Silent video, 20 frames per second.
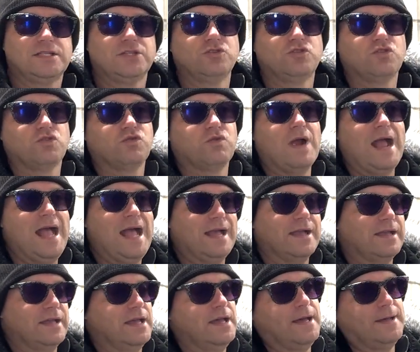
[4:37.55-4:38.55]
to
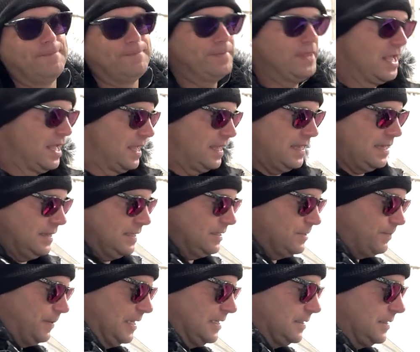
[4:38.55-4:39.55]
crack in
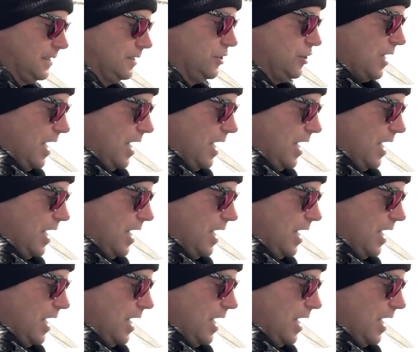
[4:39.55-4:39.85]
these pistons, you